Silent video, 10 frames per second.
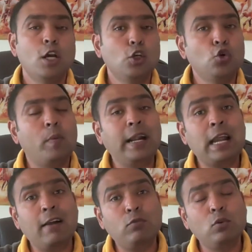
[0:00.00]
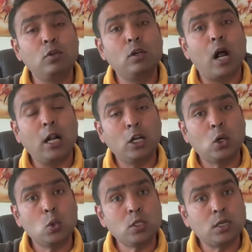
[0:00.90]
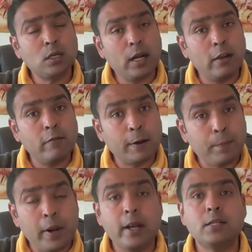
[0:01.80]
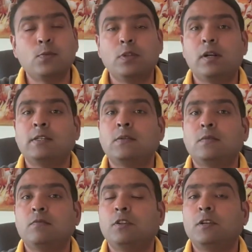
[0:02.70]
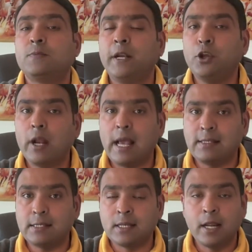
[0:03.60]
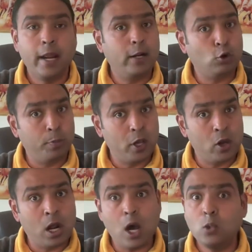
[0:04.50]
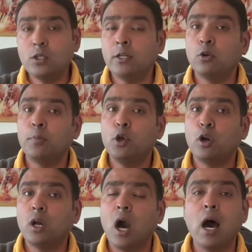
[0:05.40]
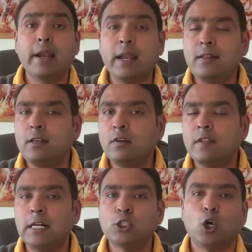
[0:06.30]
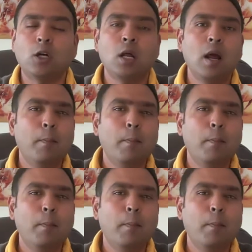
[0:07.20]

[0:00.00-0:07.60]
You might have to undergo certain kind of repairs with respect to your assets. It could be your house, it could be your car, anything of that sort.